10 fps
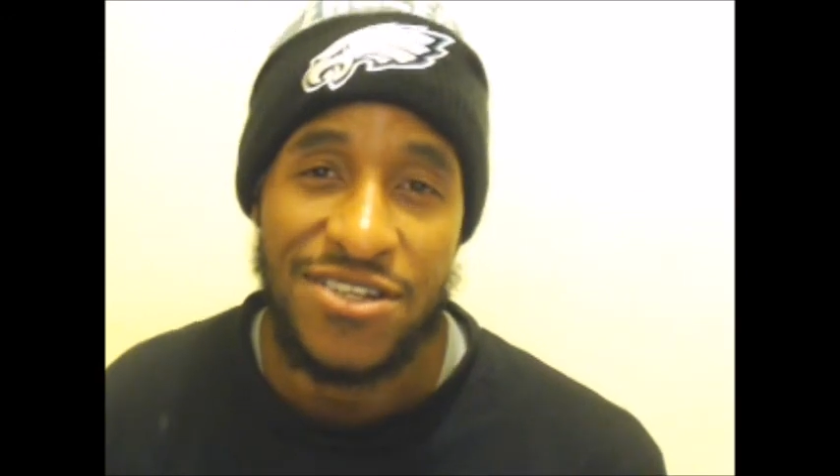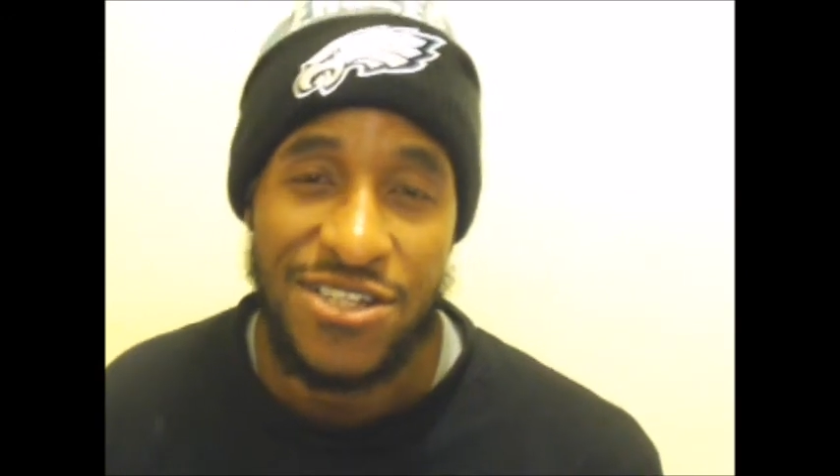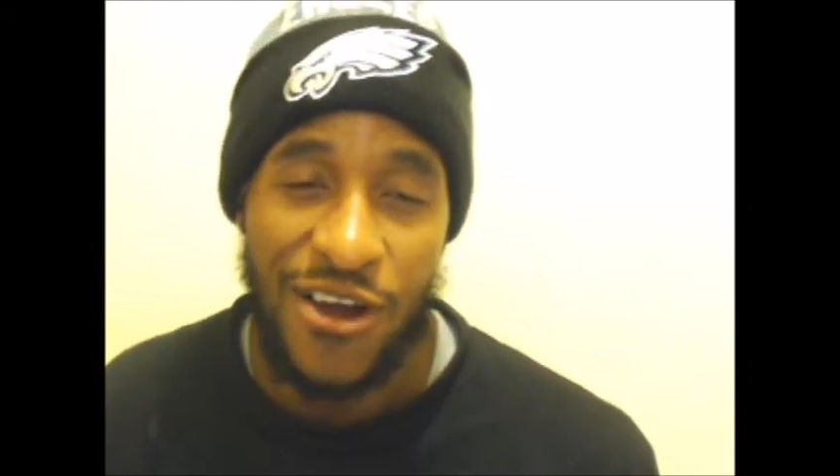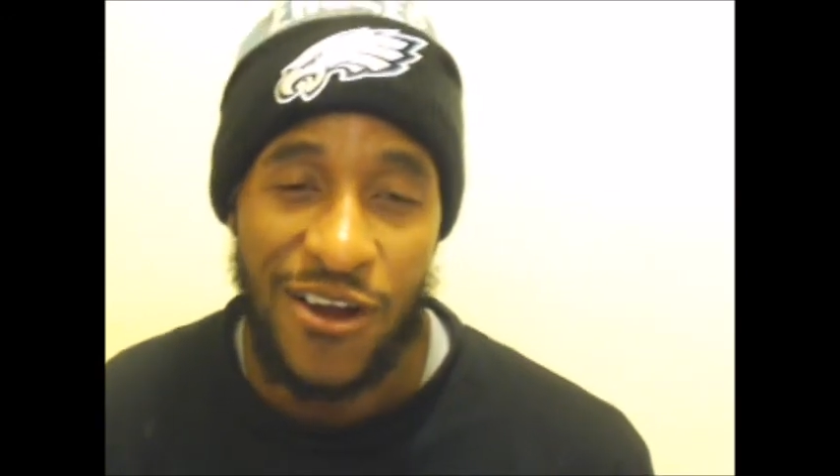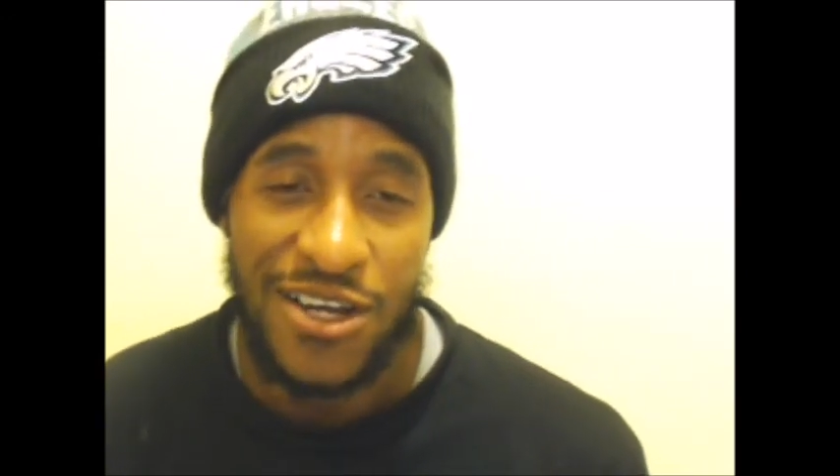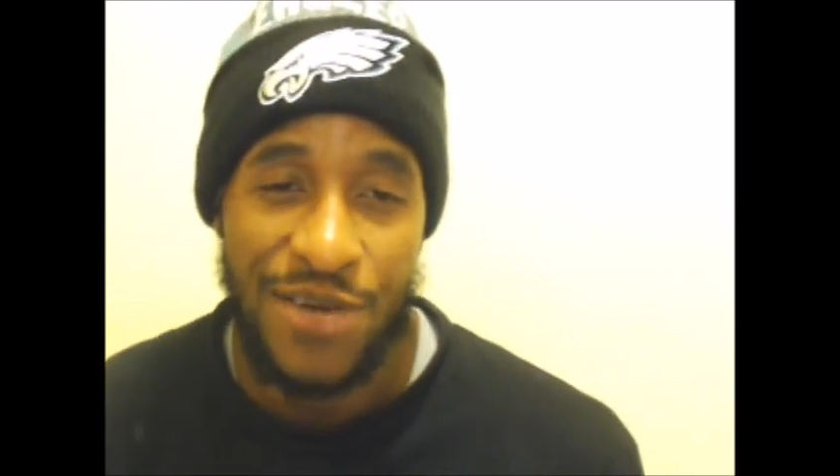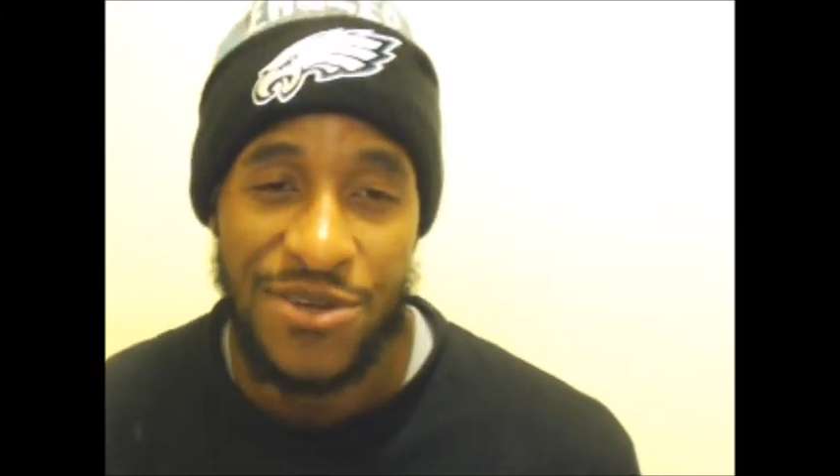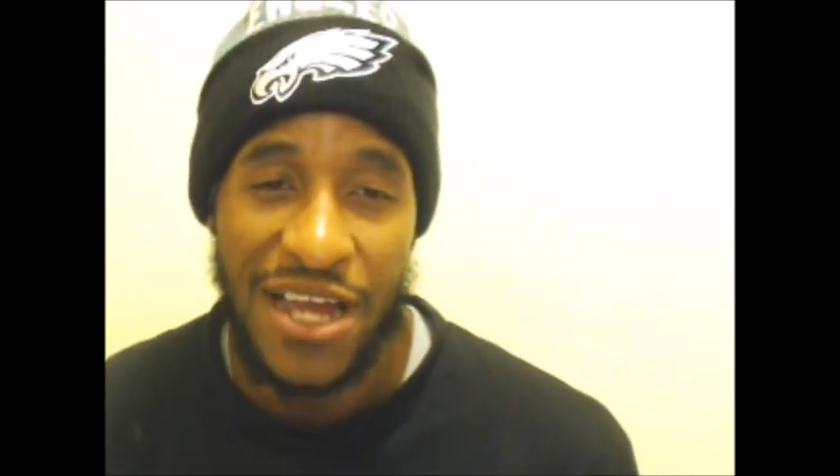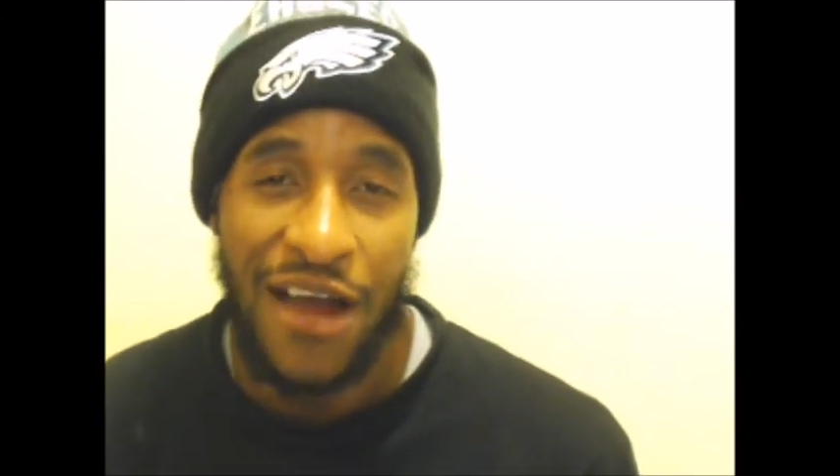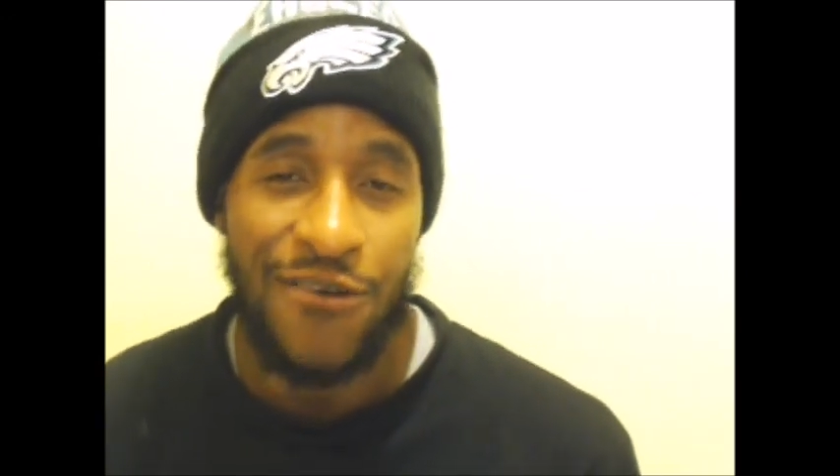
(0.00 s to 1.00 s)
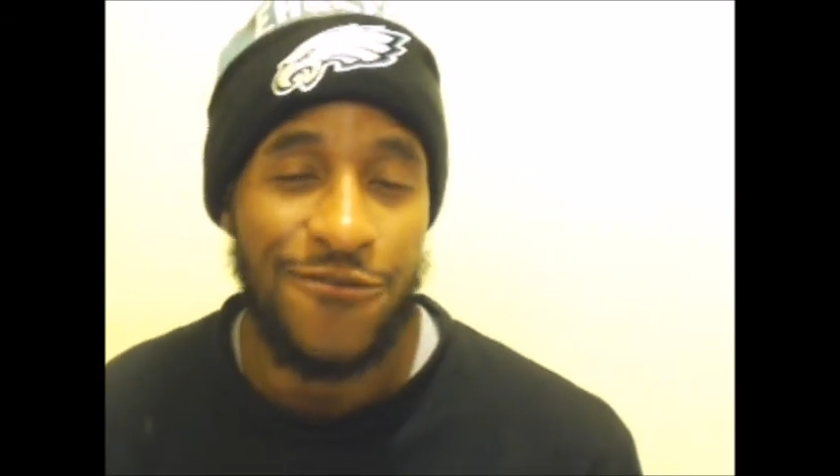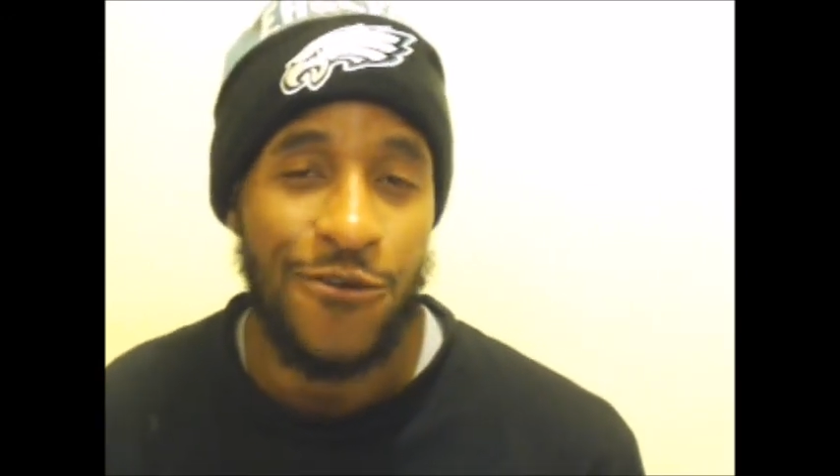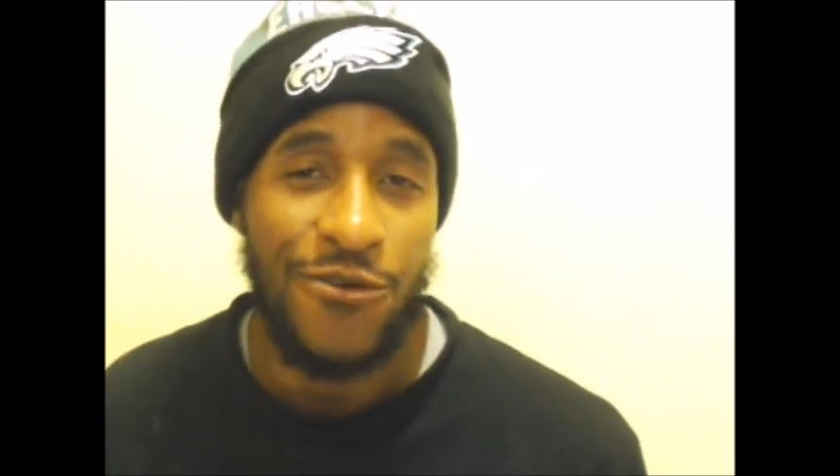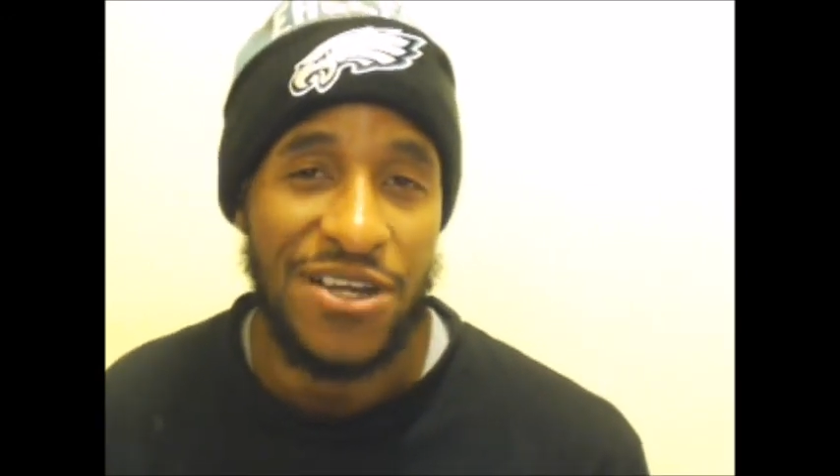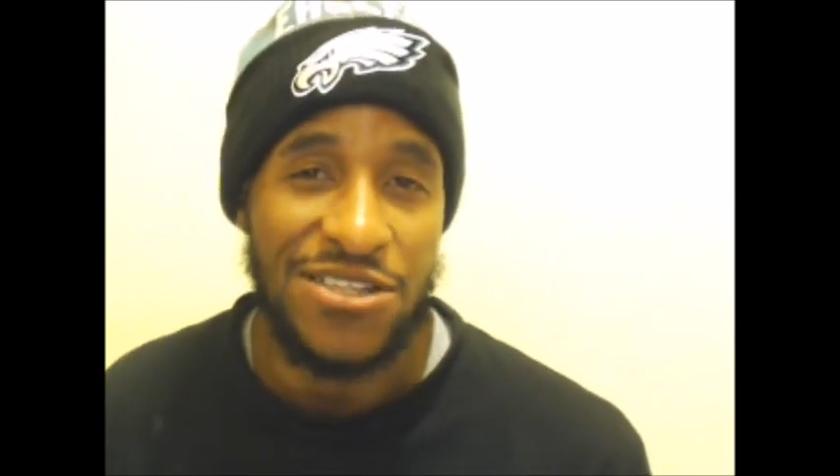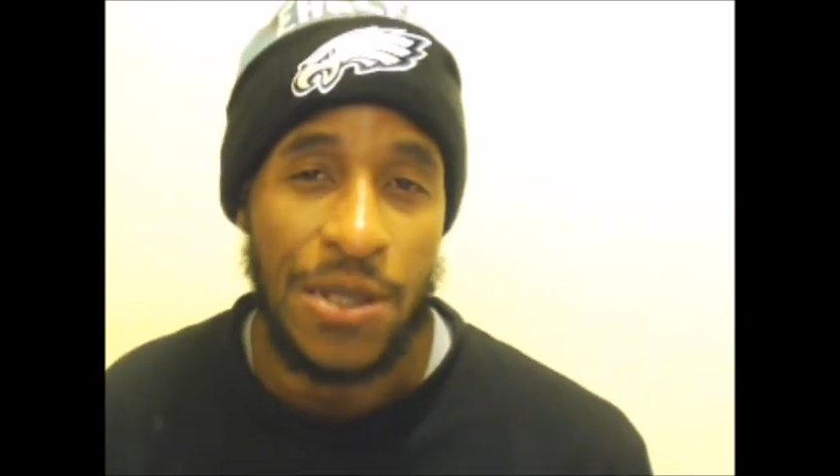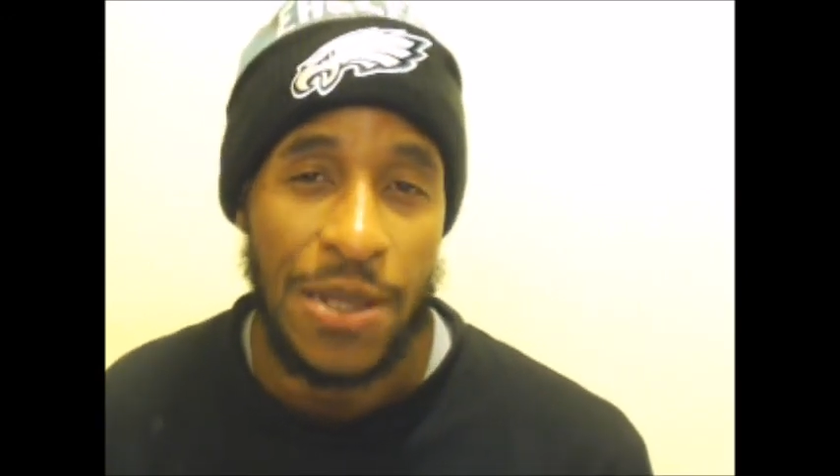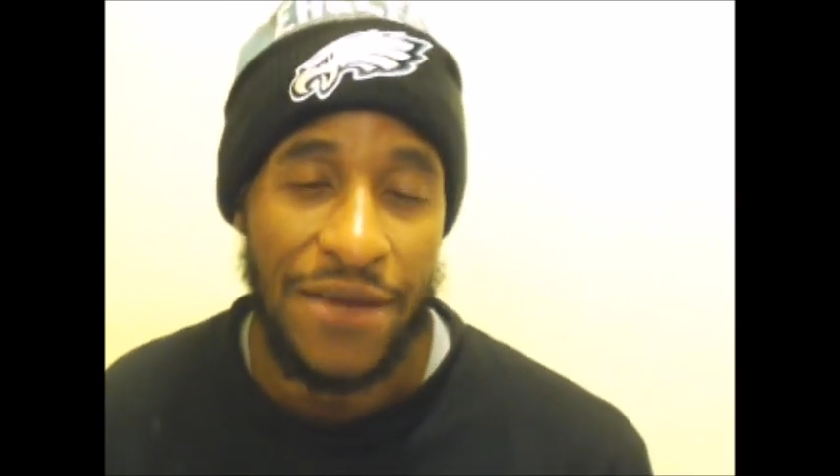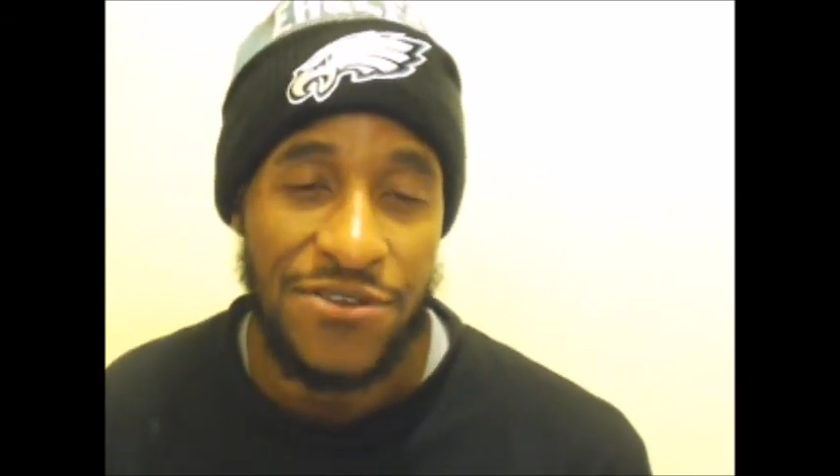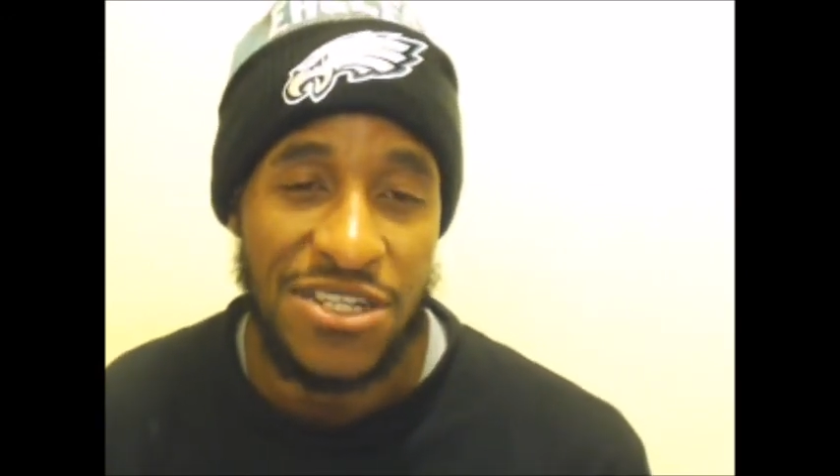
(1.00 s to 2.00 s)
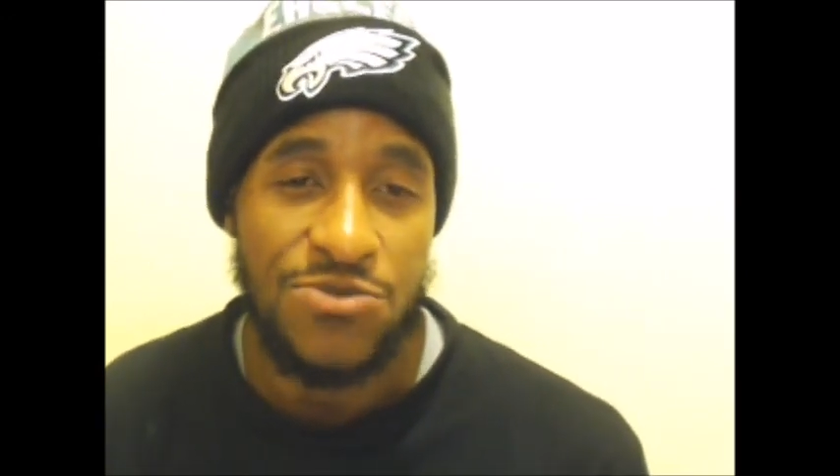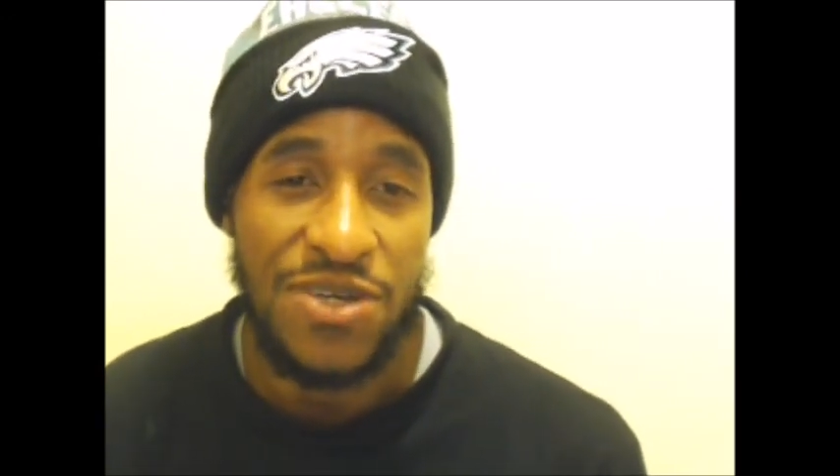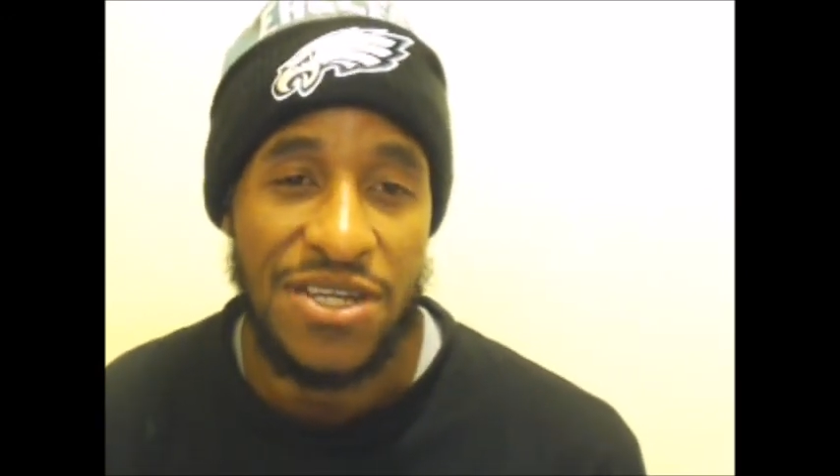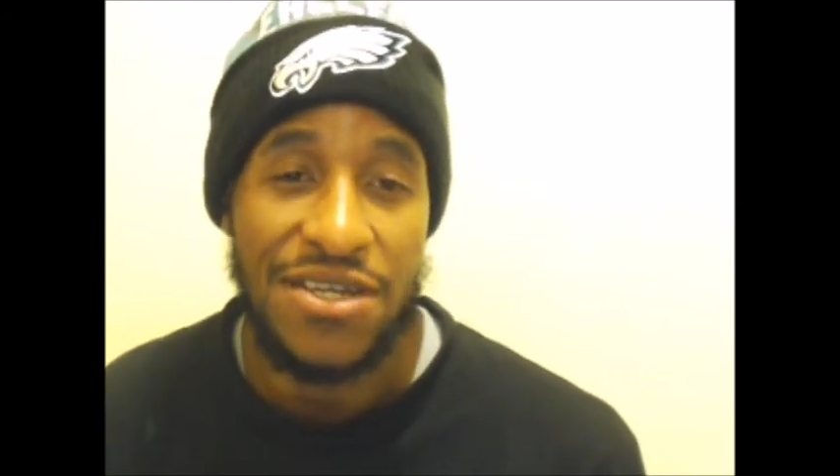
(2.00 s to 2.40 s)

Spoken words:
y'all coming out for week 11 this week.